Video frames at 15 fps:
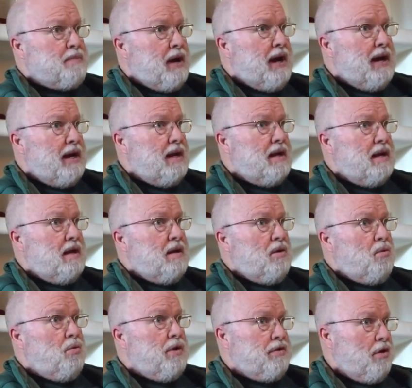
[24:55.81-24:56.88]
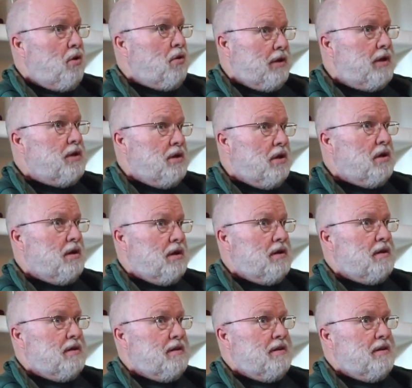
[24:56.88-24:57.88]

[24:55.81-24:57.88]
by withholding your